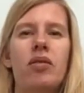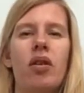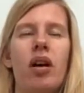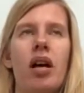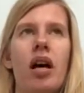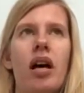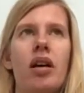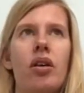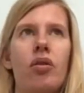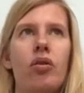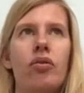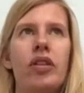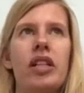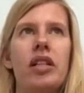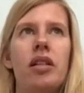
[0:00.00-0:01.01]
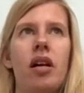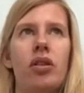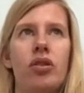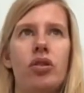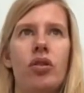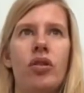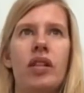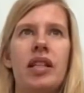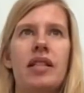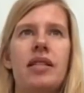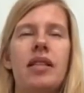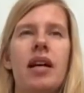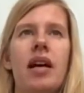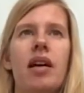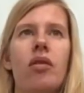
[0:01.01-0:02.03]
So I already touched on
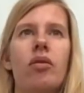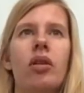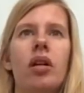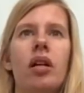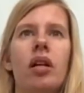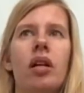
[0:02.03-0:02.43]
this now.